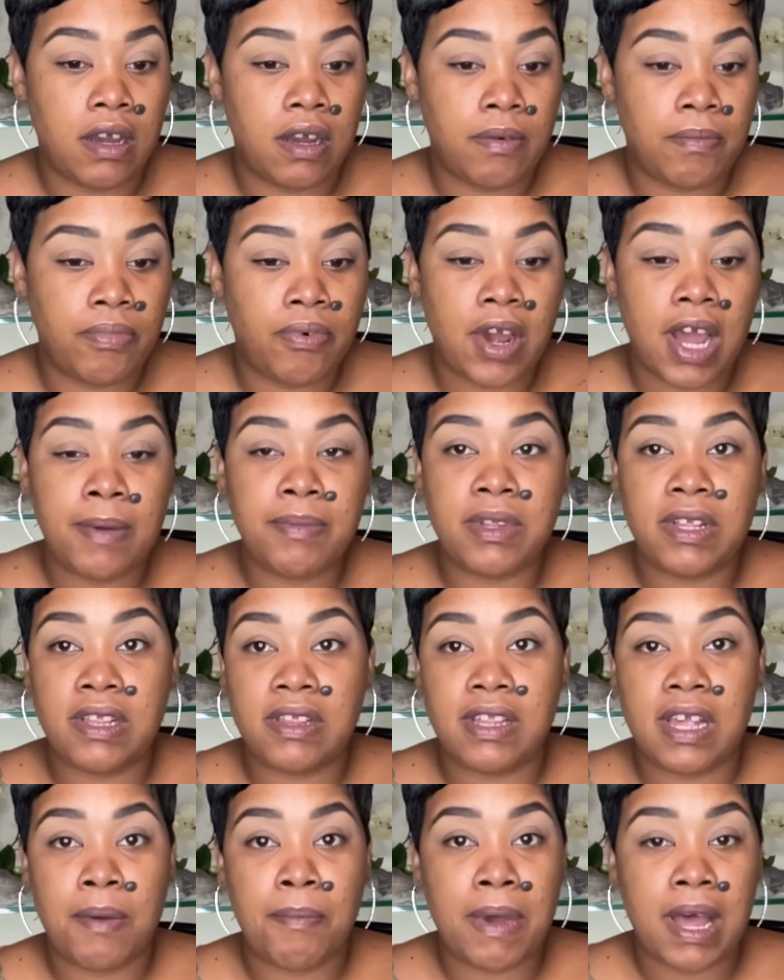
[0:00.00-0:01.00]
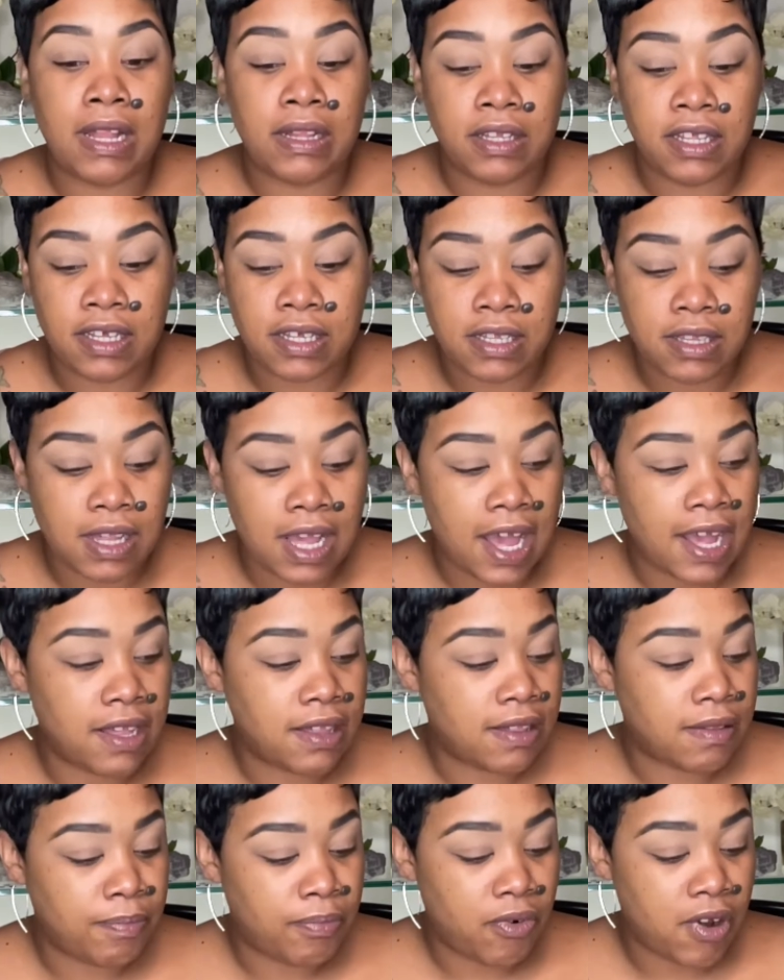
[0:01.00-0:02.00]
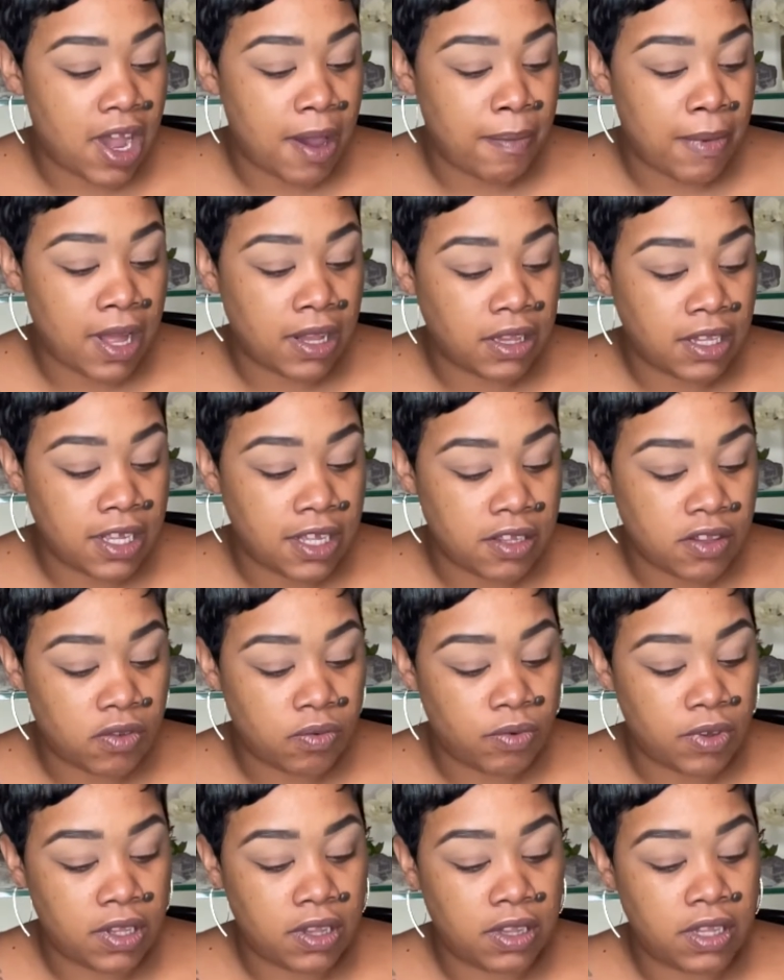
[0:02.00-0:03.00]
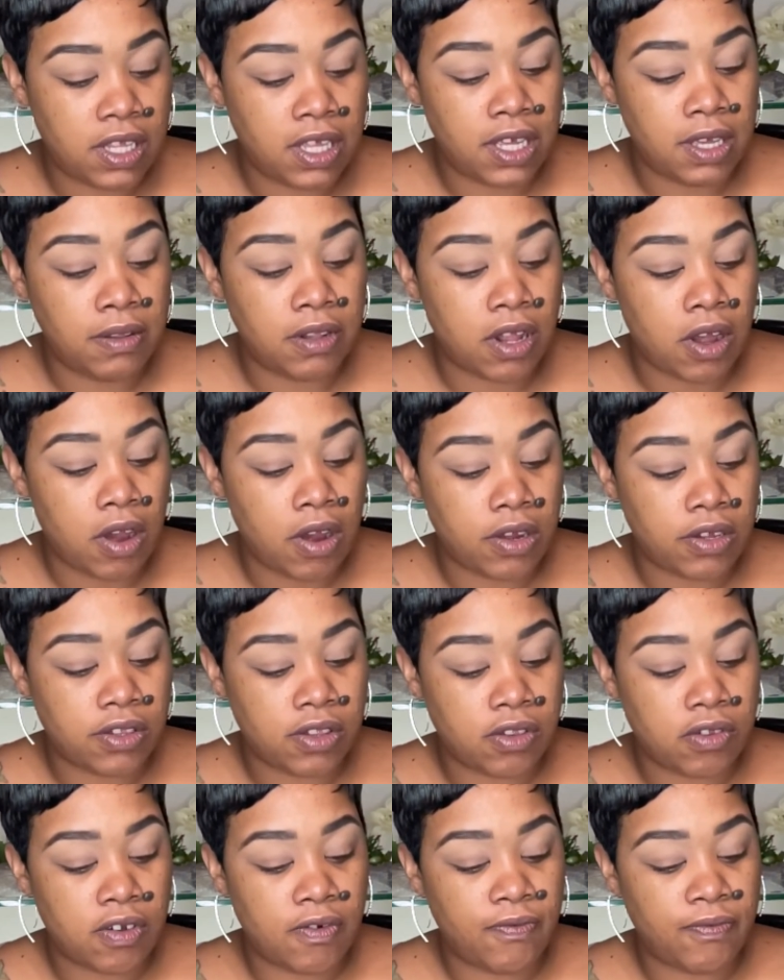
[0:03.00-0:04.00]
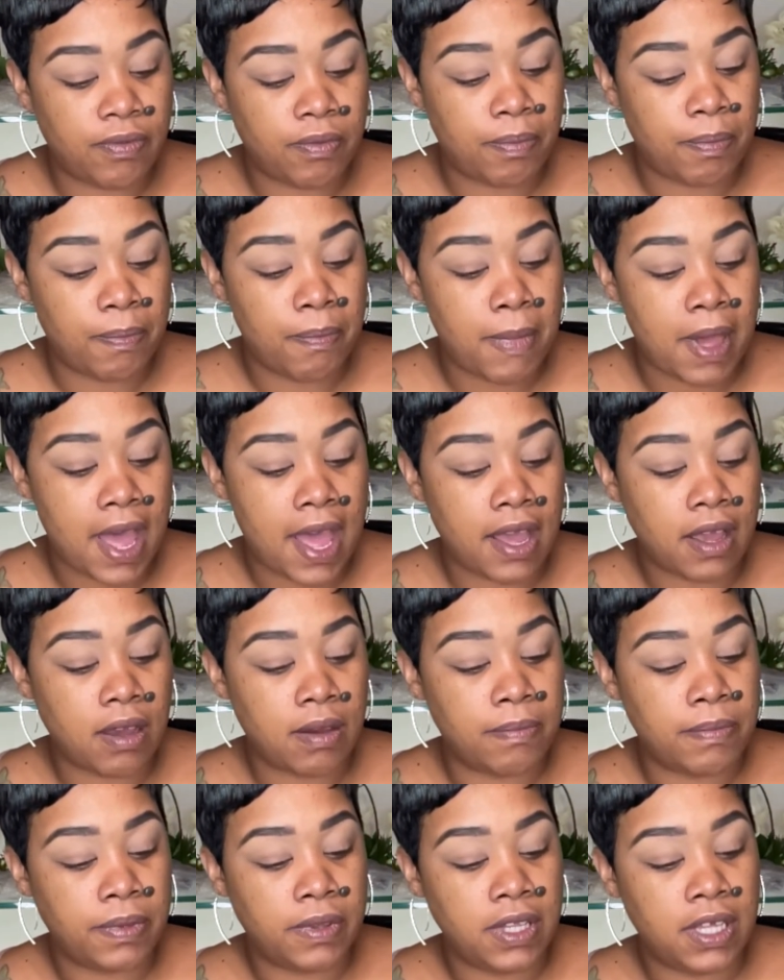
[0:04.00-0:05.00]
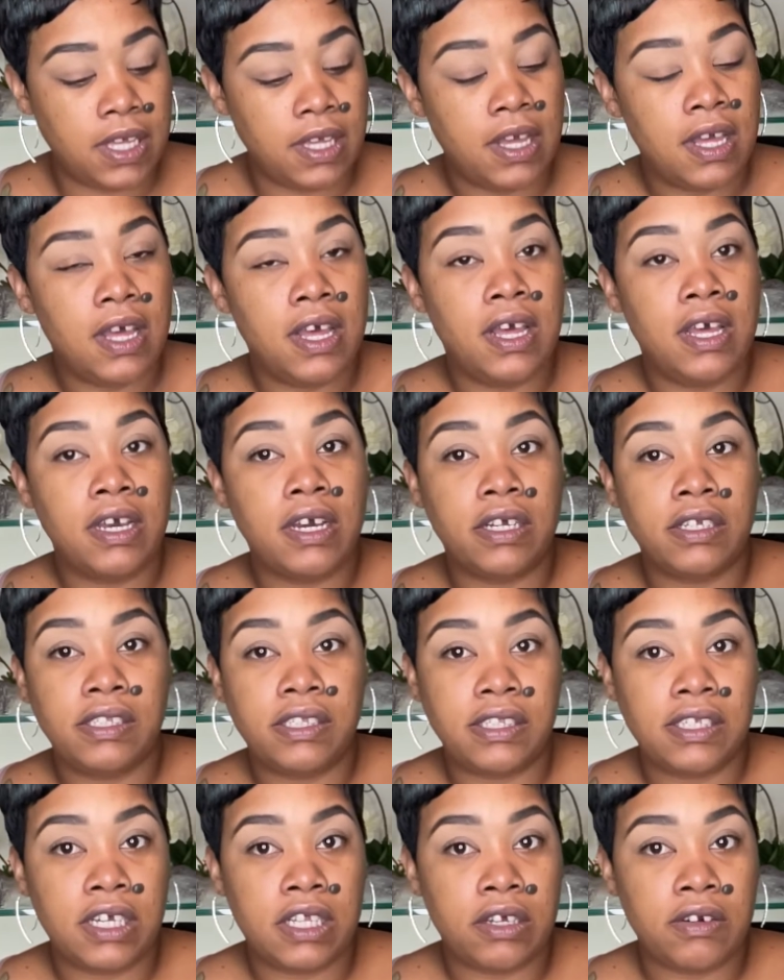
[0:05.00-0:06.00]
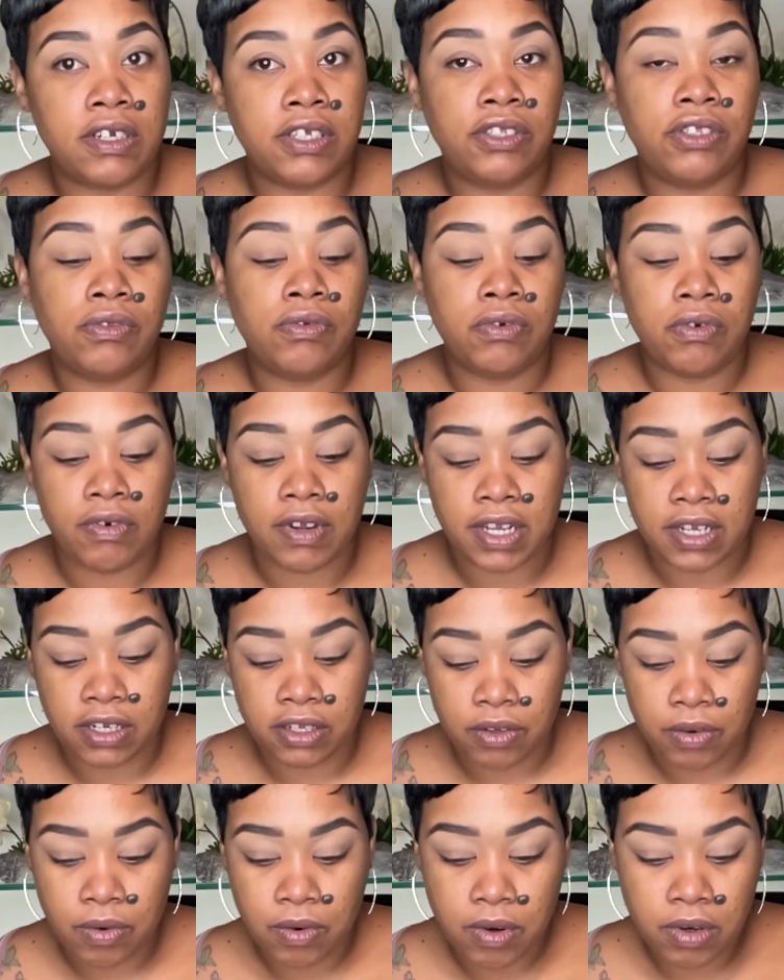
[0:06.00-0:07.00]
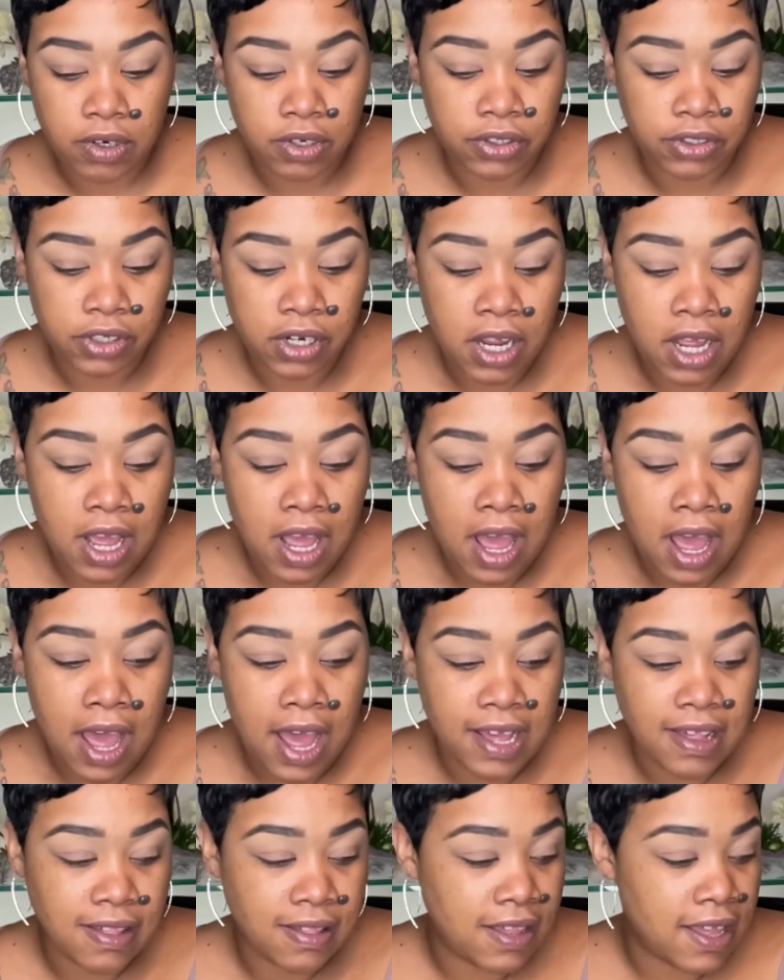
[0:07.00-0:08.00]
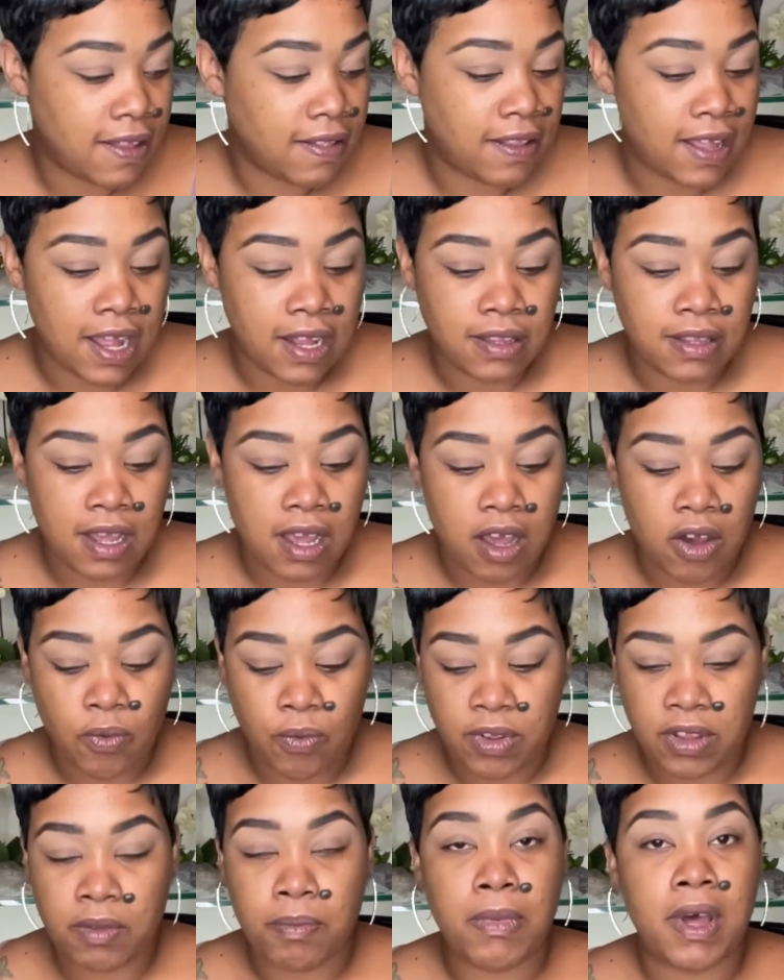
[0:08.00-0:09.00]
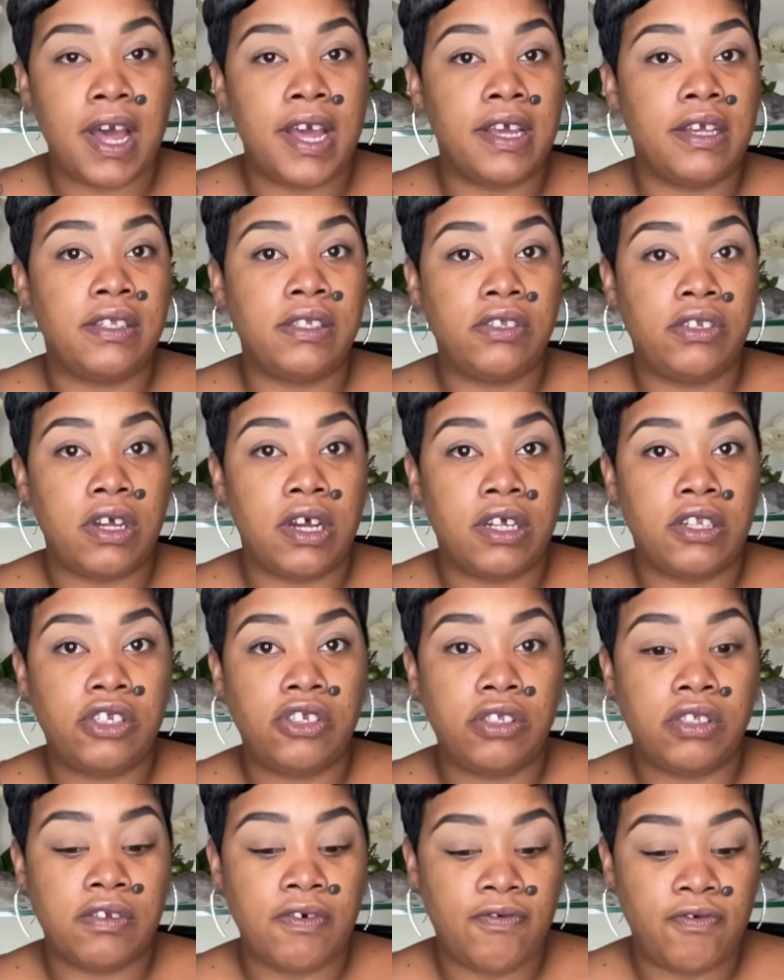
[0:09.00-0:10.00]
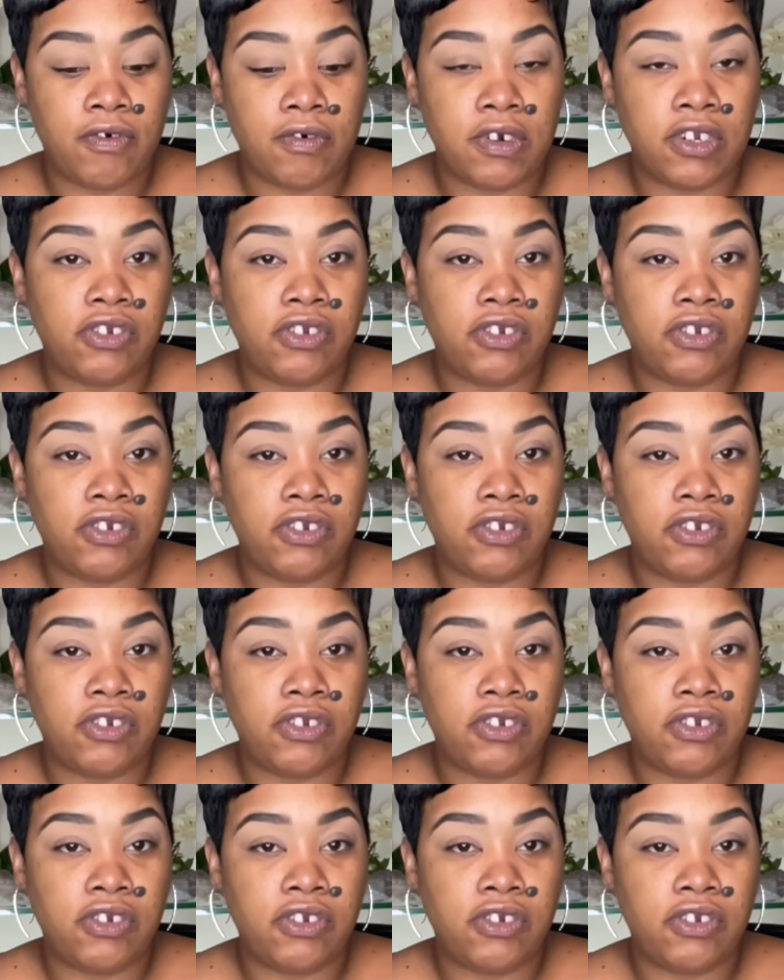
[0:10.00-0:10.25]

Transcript: primed and set my lids. I prime my lids with the NARS Soft Matte Complete Concealer in Sucre d'Orge. I set that down with my Sephora